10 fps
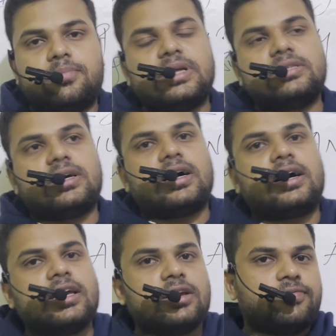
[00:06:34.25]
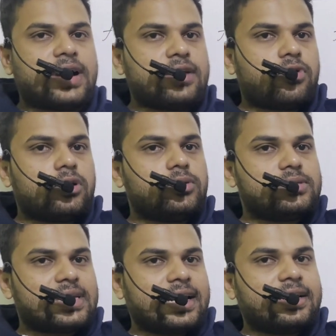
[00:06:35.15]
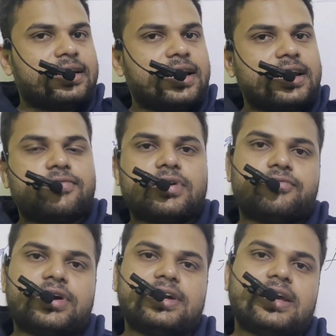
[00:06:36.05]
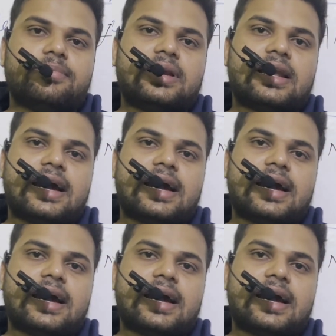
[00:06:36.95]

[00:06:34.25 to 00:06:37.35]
Means if I want to select data from one table